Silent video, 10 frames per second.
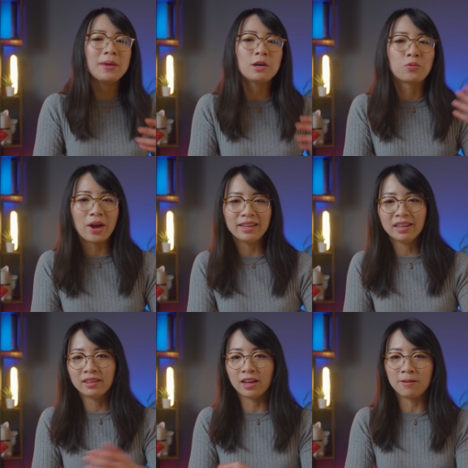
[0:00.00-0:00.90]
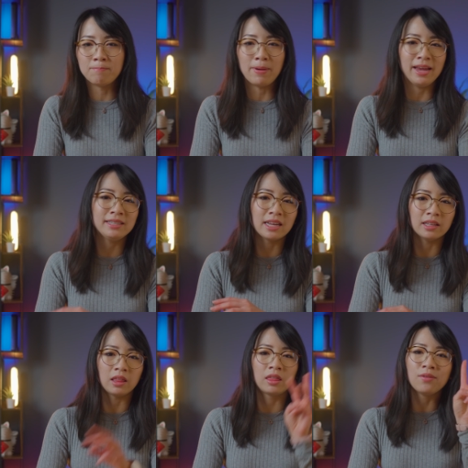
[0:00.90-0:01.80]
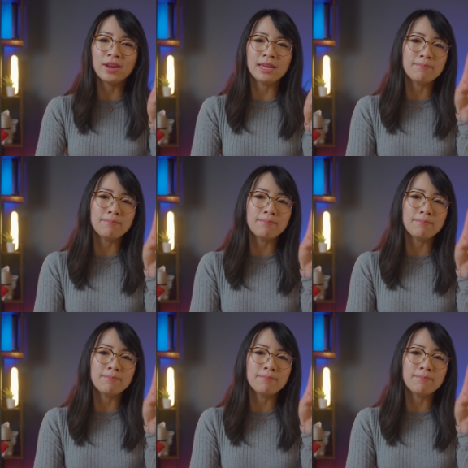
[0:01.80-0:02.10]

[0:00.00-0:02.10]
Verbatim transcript: be grading them based on the three